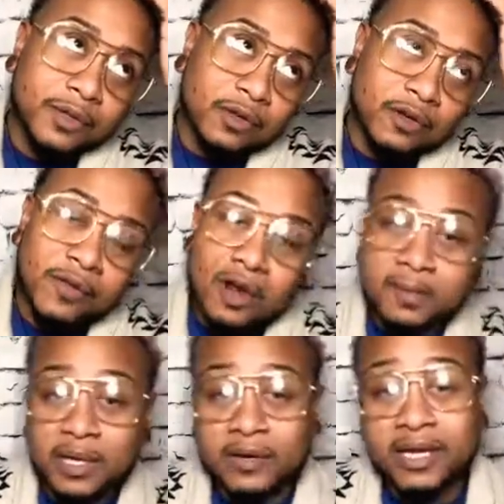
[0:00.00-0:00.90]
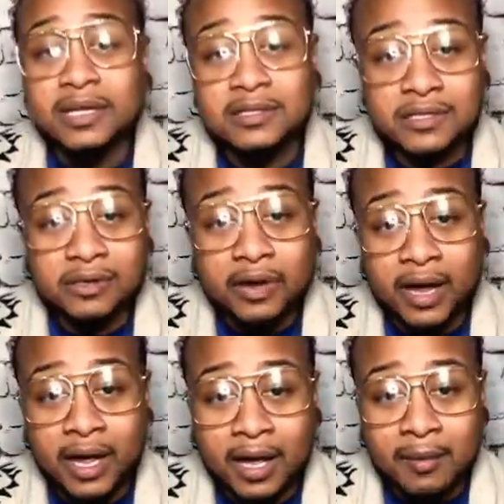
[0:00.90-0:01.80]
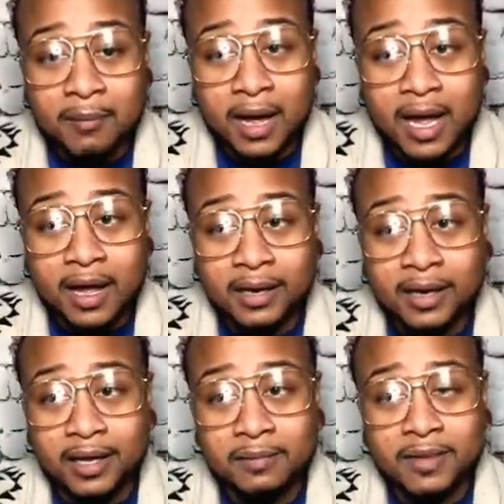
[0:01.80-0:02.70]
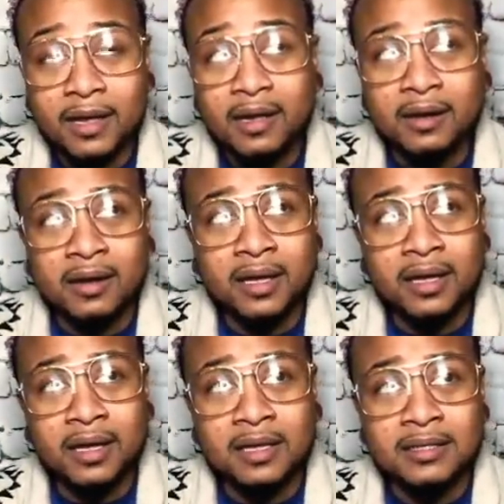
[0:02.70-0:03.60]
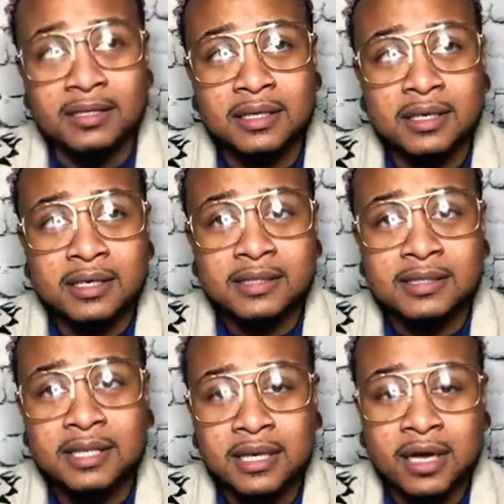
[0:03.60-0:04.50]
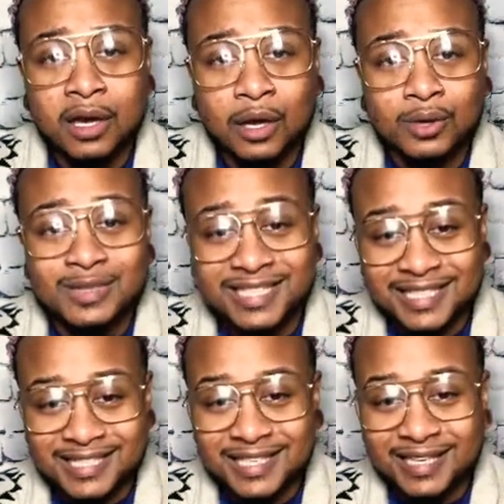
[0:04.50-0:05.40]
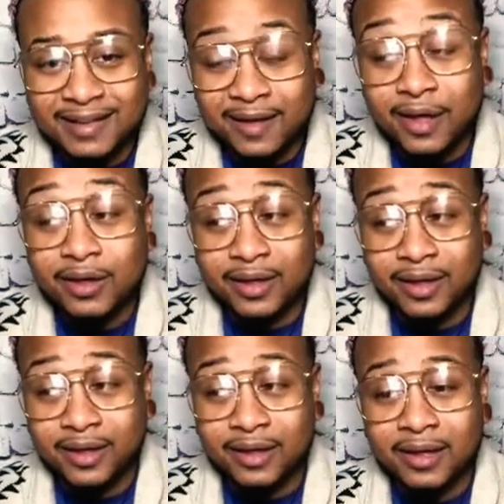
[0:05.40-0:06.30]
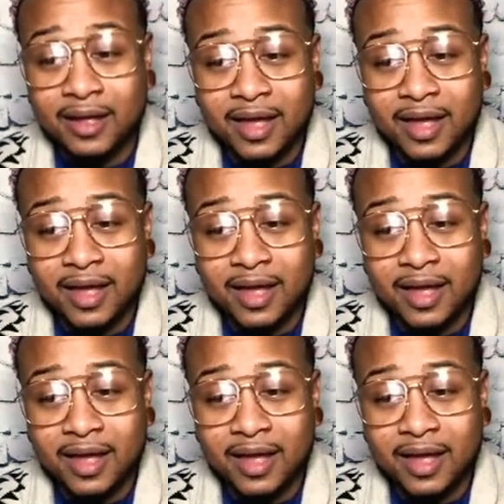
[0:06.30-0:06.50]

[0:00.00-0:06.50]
You can follow me on Instagram. My name there is TODDLEFOX.